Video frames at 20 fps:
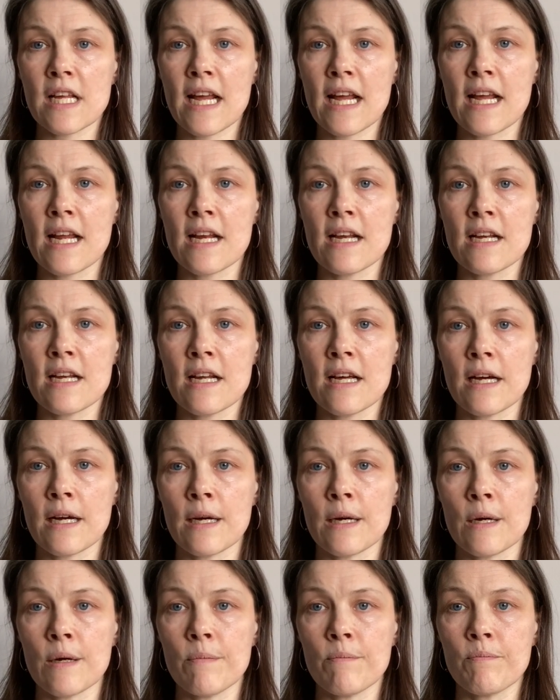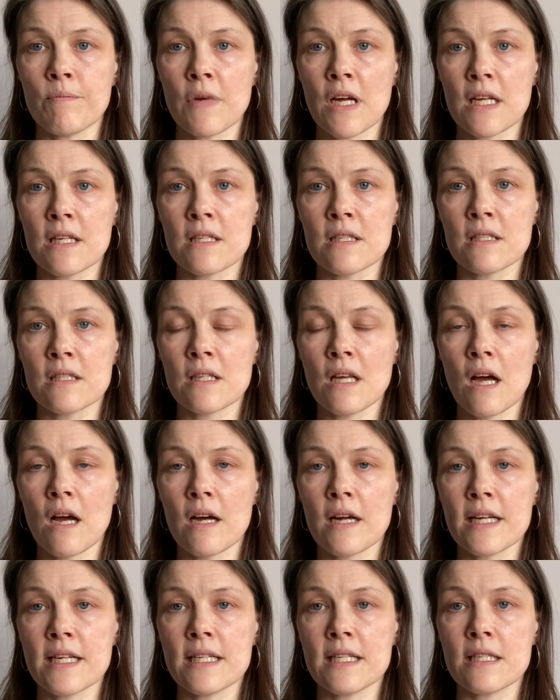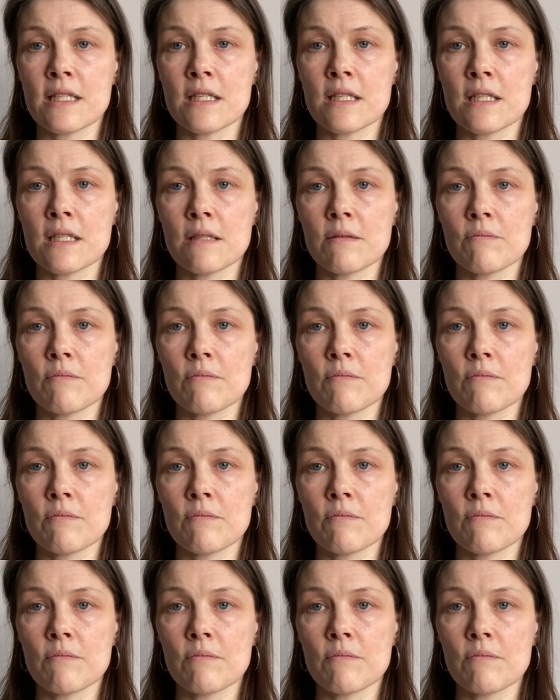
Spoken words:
in a size,